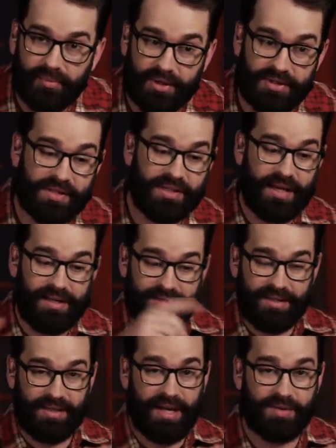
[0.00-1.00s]
Because I said,
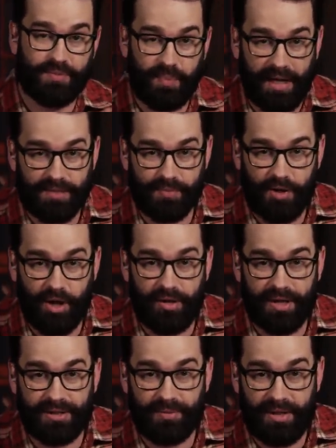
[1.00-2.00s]
as, as, as
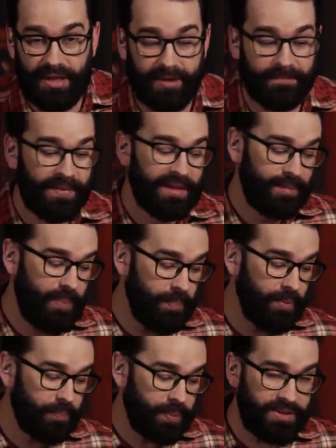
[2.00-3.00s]
noted at the beginning, the
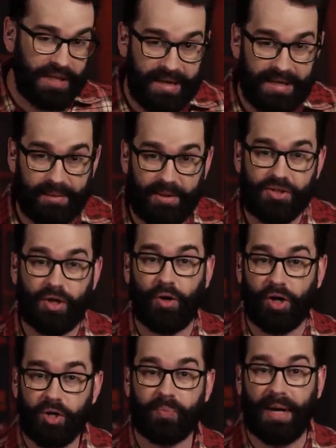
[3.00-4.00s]
people pretending to be so
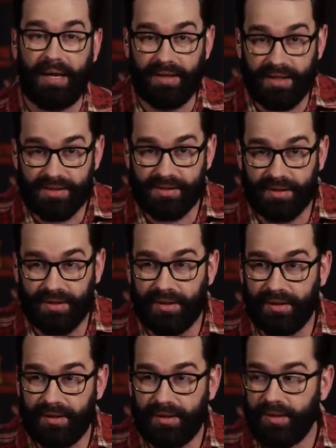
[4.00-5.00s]
hurt by this,
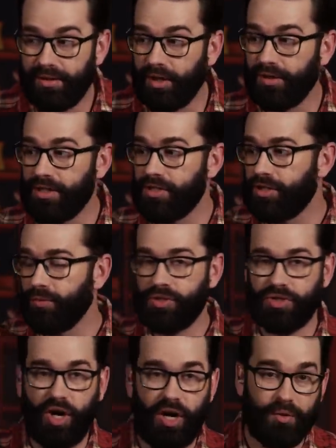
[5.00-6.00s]
they'll listen to a
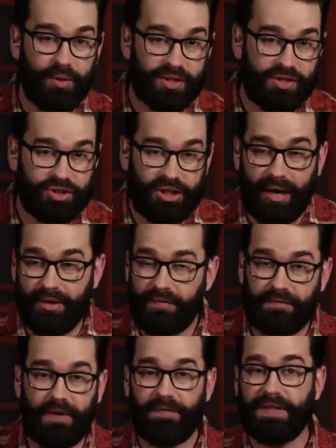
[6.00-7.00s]
song where it's
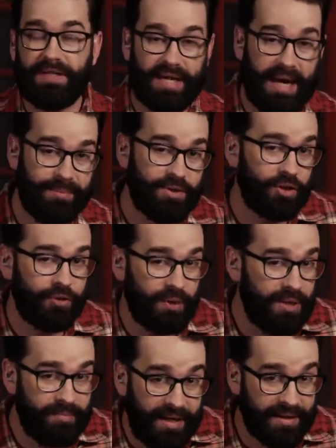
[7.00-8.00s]
shouted 50 times in
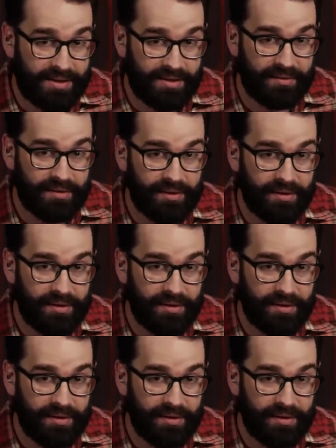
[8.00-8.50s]
three minutes.